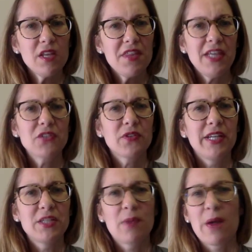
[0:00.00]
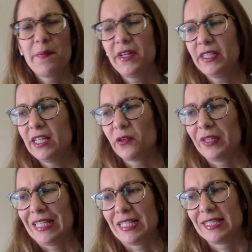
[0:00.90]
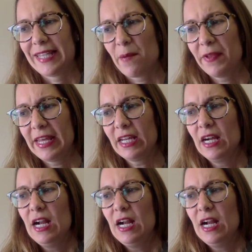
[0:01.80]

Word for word: things related to probability and that relate to sampling.